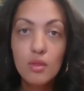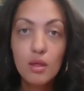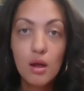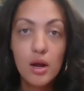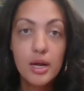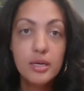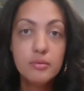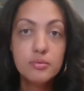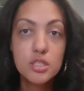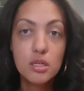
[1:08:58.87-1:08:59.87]
All right,
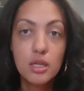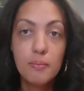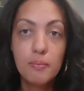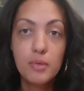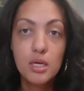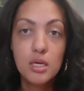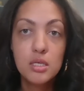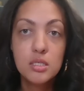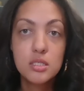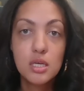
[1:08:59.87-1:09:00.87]
so let
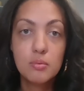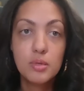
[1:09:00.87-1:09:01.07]
me set up the